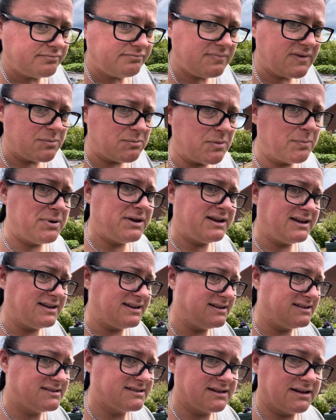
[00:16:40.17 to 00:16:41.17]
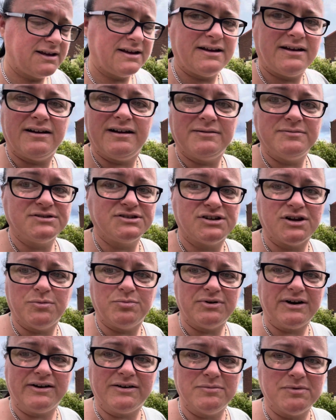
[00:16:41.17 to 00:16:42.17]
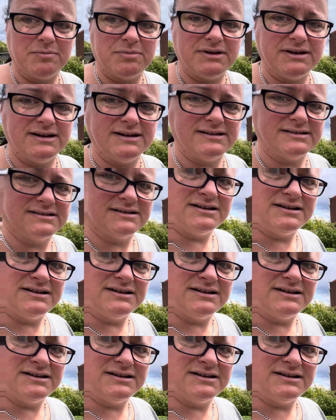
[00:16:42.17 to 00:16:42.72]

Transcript: My peas, I'm so proud of my peas.